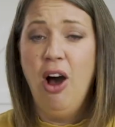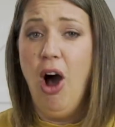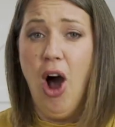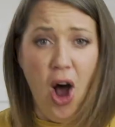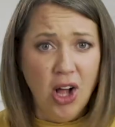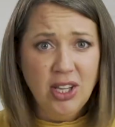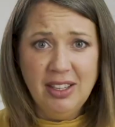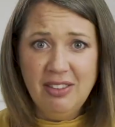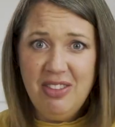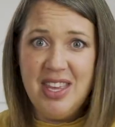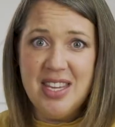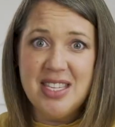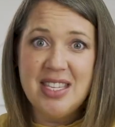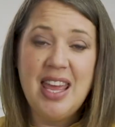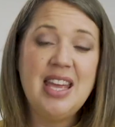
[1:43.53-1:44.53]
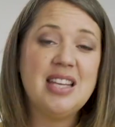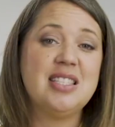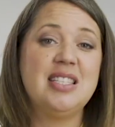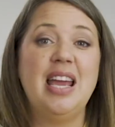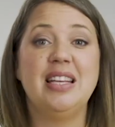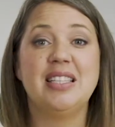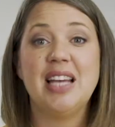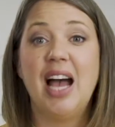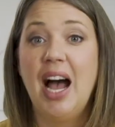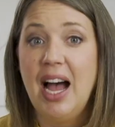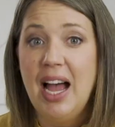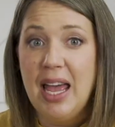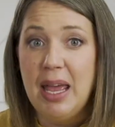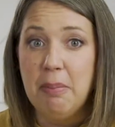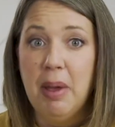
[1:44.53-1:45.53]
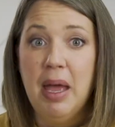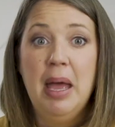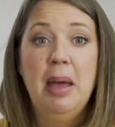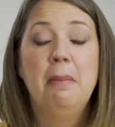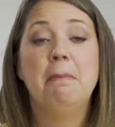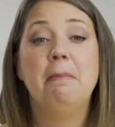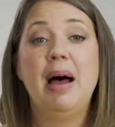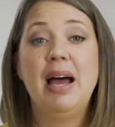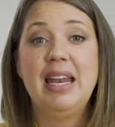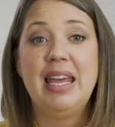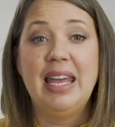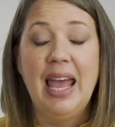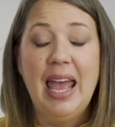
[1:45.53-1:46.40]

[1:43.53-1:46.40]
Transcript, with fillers: All of these things take time, money,